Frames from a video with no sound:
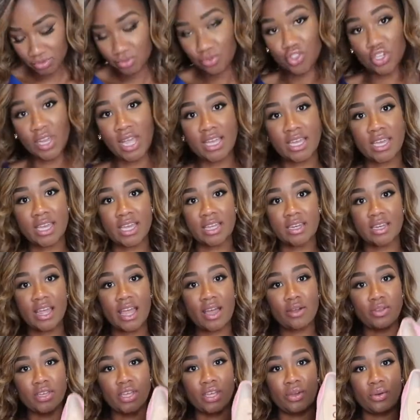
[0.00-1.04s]
Check it,
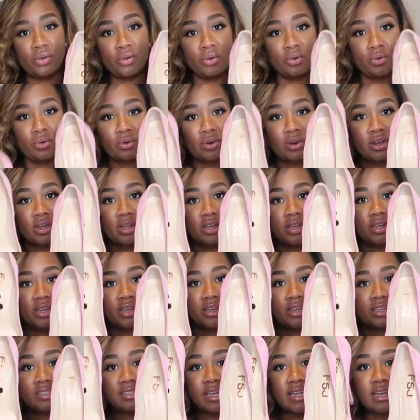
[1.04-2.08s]
how cute.
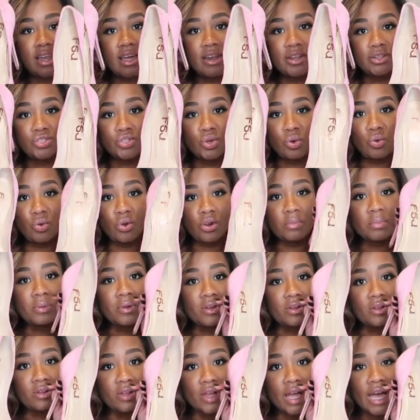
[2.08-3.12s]
Is that not
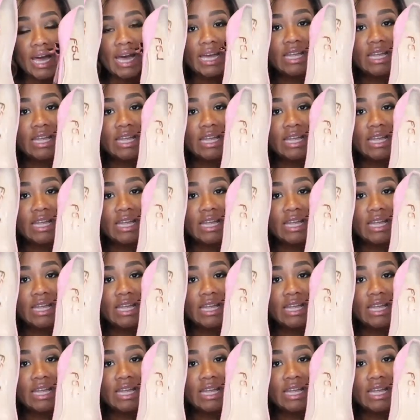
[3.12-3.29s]
adorable?